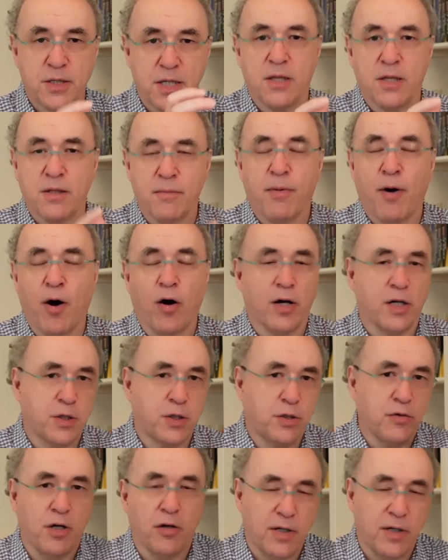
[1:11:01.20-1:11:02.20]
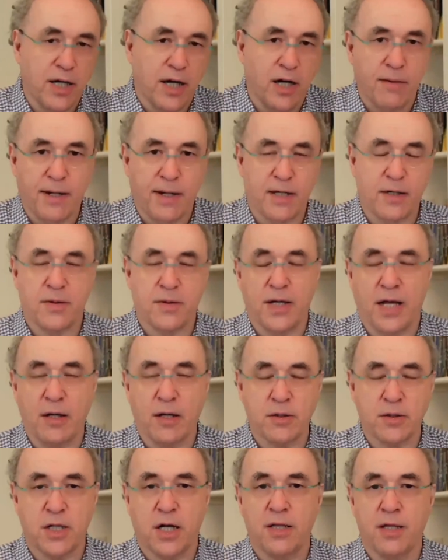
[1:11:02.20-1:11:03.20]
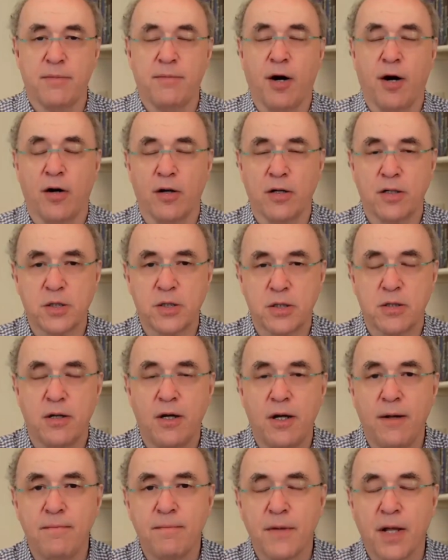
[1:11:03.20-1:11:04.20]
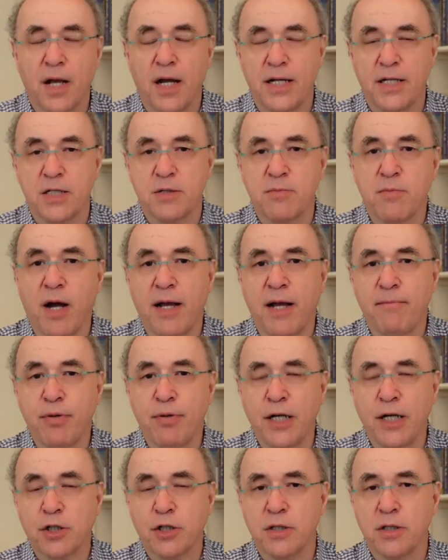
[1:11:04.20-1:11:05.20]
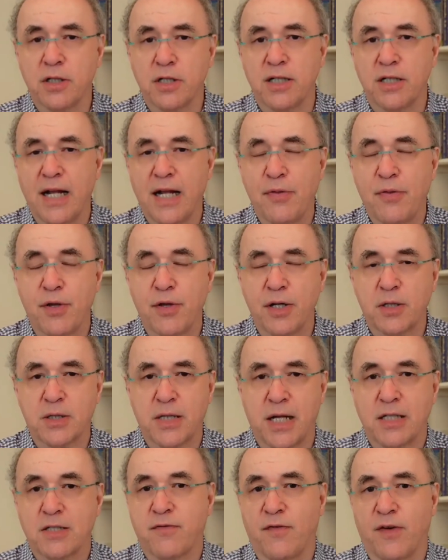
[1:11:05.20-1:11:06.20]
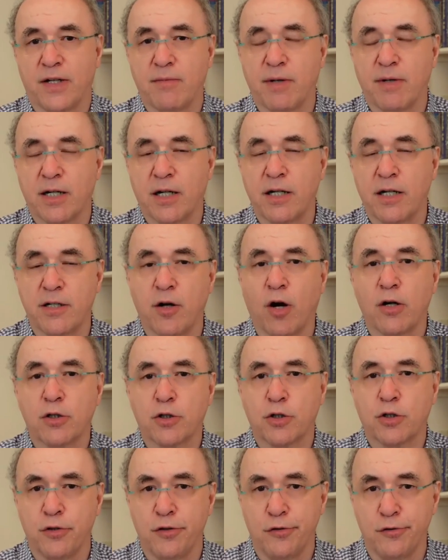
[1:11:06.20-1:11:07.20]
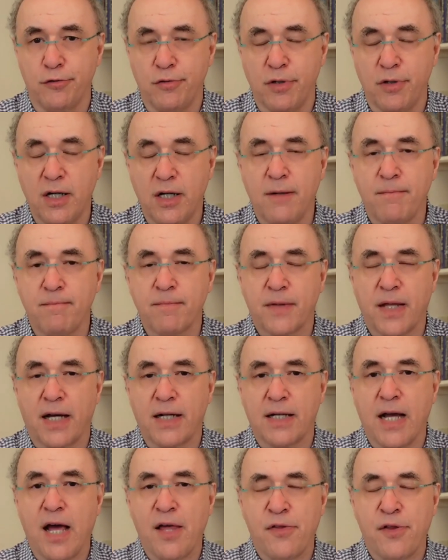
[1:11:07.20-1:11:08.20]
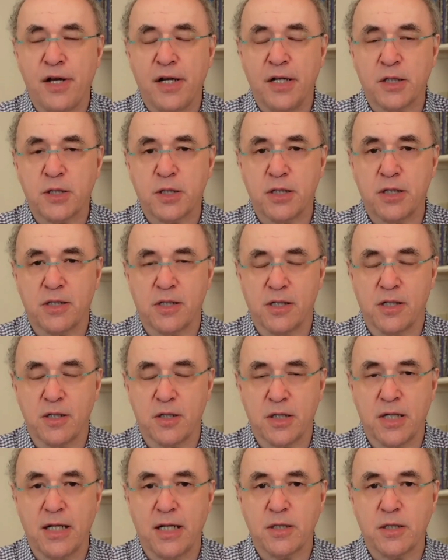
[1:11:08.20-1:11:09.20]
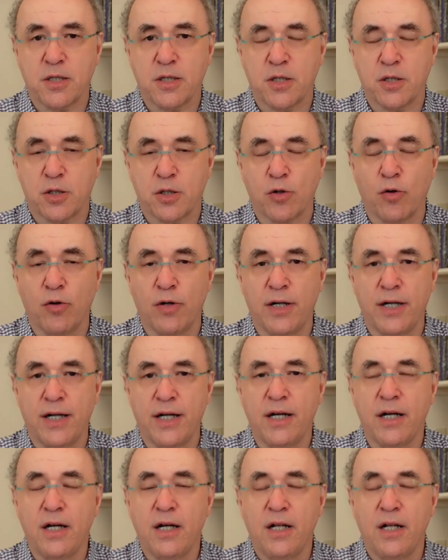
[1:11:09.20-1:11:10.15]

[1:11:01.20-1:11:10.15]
in the box, you don't care about anything outside the box. It is my impression that in ethics, that's fundamentally not true that ethics is, in a sense, a story